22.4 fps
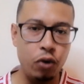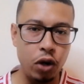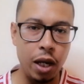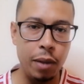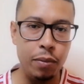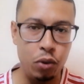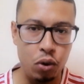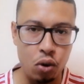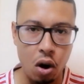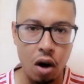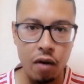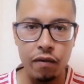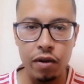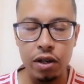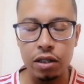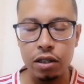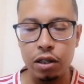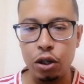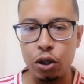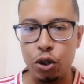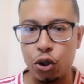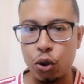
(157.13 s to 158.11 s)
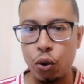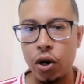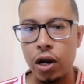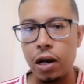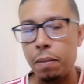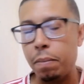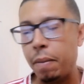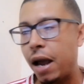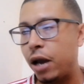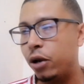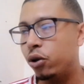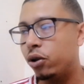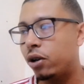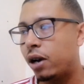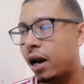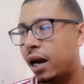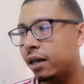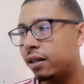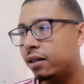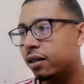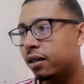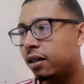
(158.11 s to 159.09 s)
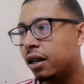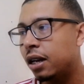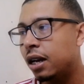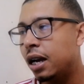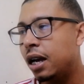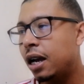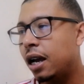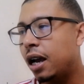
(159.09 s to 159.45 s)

for him to obviously join Man United.